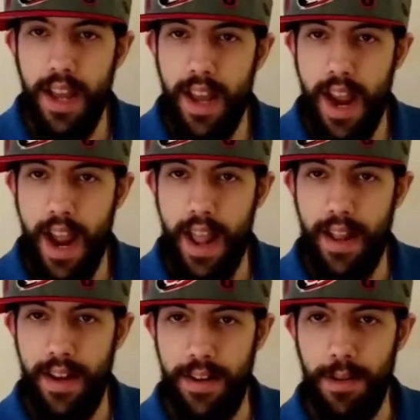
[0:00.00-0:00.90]

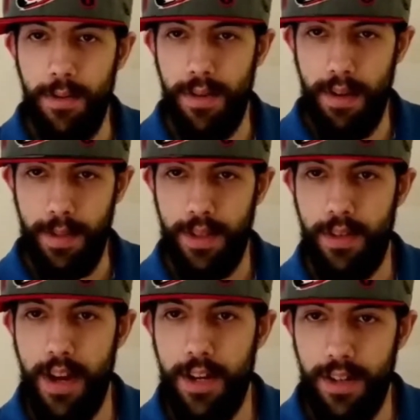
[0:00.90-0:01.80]
and do their
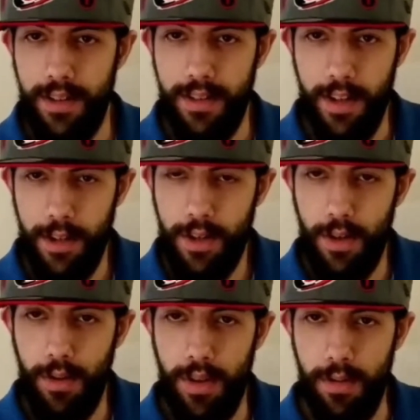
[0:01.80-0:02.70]
demonstrations and
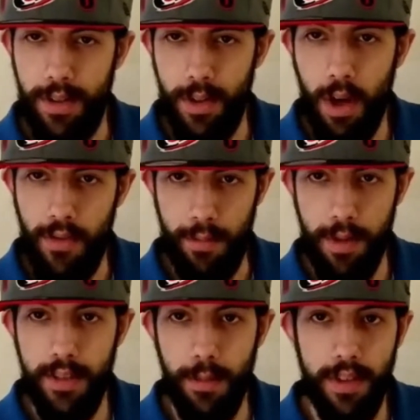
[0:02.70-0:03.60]
show their resolve and
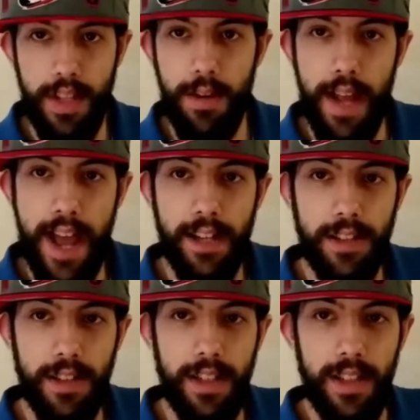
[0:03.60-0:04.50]
principles. They would
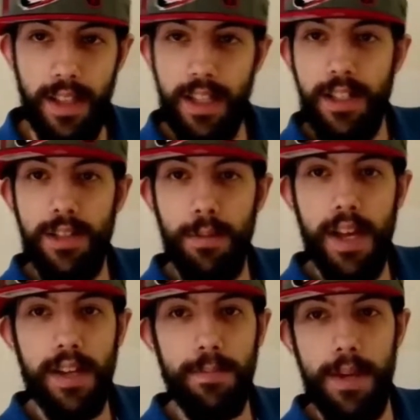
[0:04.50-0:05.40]
actually lynch
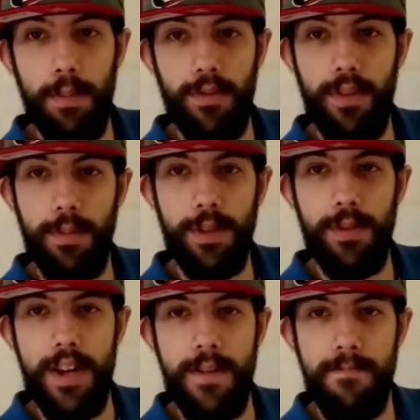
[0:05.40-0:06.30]
black people from the tree.